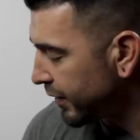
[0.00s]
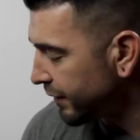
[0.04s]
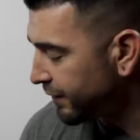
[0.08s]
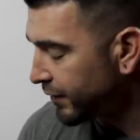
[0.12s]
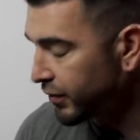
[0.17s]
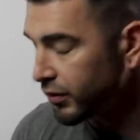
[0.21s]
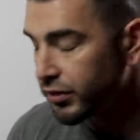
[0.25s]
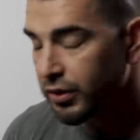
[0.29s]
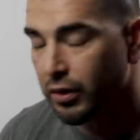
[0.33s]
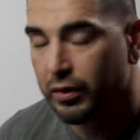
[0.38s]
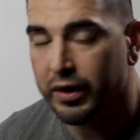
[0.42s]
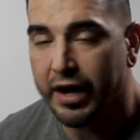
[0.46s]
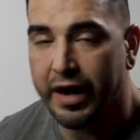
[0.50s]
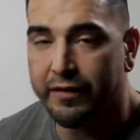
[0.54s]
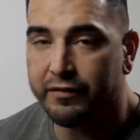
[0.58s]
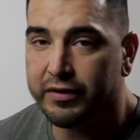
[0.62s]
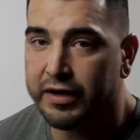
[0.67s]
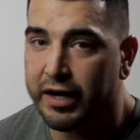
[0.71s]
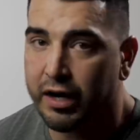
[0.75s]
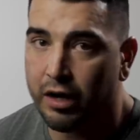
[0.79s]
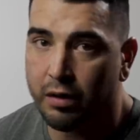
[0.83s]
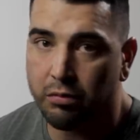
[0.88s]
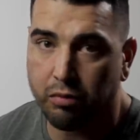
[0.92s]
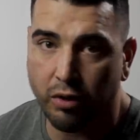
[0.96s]
If you don't have an
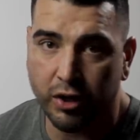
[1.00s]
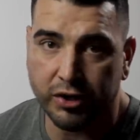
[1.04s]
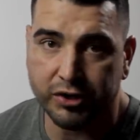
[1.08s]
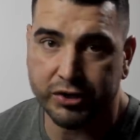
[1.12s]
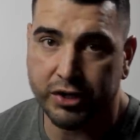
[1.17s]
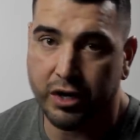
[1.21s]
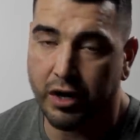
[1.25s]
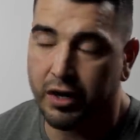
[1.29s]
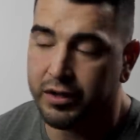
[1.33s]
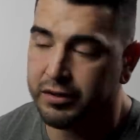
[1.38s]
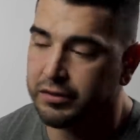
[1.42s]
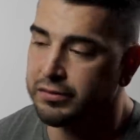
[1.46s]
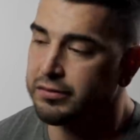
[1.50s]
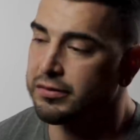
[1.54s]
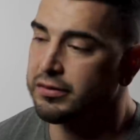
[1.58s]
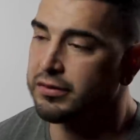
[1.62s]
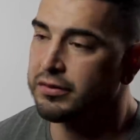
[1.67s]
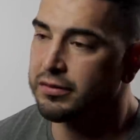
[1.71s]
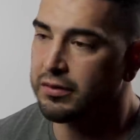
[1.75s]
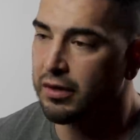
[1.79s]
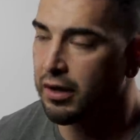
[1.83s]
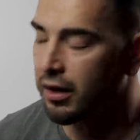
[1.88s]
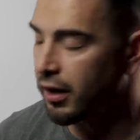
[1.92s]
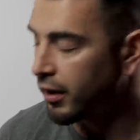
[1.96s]
airbrush gun,
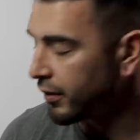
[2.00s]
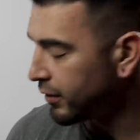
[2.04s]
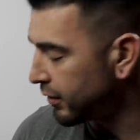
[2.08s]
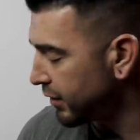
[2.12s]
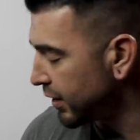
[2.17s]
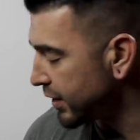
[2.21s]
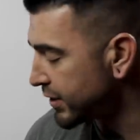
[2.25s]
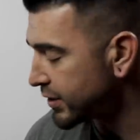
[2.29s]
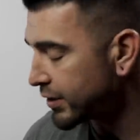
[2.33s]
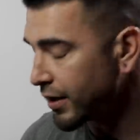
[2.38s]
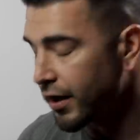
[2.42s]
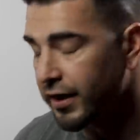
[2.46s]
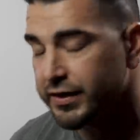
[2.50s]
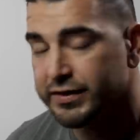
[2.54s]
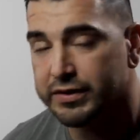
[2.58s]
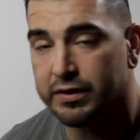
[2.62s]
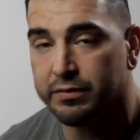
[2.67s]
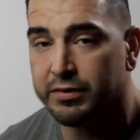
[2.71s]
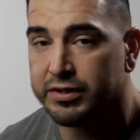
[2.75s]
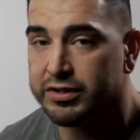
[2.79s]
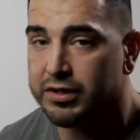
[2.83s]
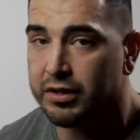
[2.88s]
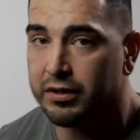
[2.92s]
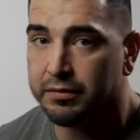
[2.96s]
on this
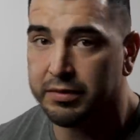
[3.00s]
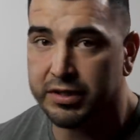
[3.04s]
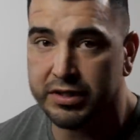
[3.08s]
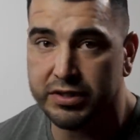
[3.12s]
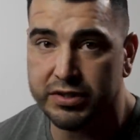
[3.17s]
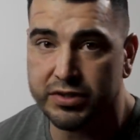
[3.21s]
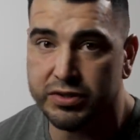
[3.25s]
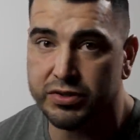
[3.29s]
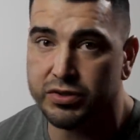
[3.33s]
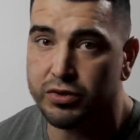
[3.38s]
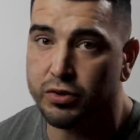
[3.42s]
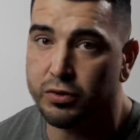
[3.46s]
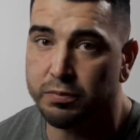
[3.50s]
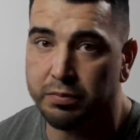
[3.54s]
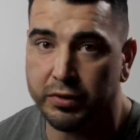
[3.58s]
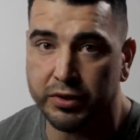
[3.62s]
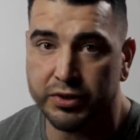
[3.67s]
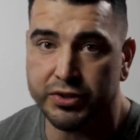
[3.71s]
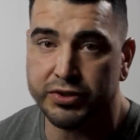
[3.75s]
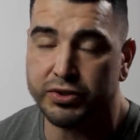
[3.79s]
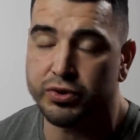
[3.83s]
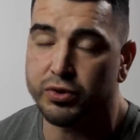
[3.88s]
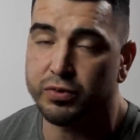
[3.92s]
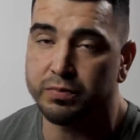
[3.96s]
custom, it's gonna be super,
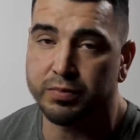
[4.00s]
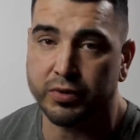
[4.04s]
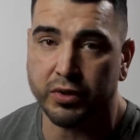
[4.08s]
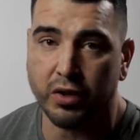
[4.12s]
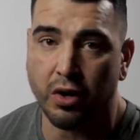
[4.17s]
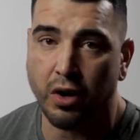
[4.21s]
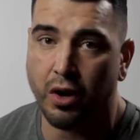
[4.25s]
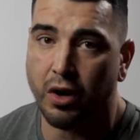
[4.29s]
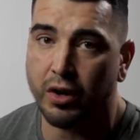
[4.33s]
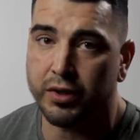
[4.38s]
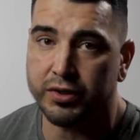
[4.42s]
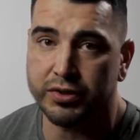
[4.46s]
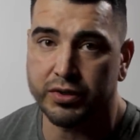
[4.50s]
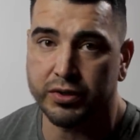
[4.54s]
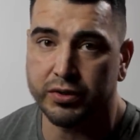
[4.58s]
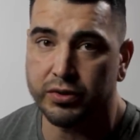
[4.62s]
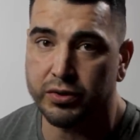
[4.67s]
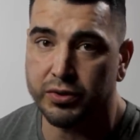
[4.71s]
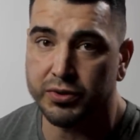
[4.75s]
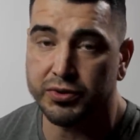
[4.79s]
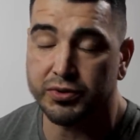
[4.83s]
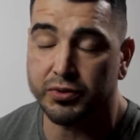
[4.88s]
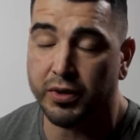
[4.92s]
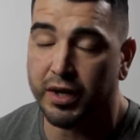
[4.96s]
super hard to
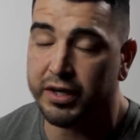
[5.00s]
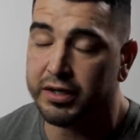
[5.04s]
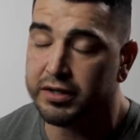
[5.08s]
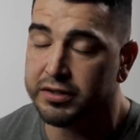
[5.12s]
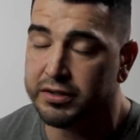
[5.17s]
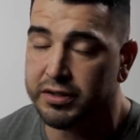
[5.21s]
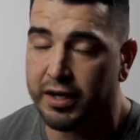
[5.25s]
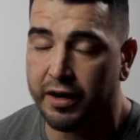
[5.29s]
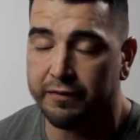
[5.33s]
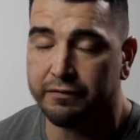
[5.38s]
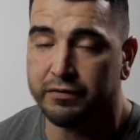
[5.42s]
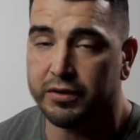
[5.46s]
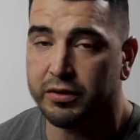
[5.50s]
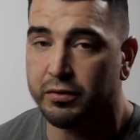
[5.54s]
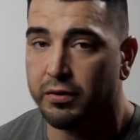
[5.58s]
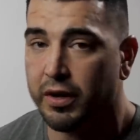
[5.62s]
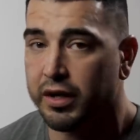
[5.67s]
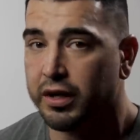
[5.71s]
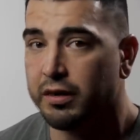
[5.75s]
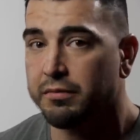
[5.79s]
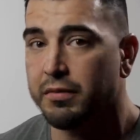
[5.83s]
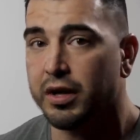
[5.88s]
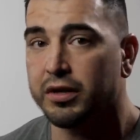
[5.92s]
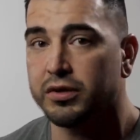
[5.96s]
do, so I definitely
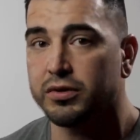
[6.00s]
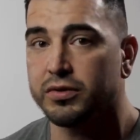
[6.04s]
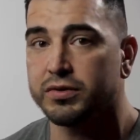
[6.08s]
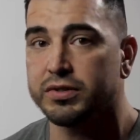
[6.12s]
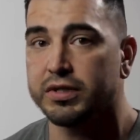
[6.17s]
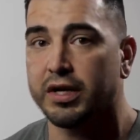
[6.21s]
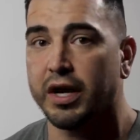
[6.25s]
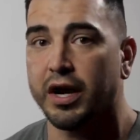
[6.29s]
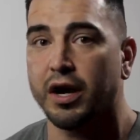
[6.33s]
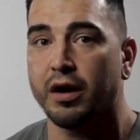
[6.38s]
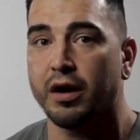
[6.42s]
recommend using an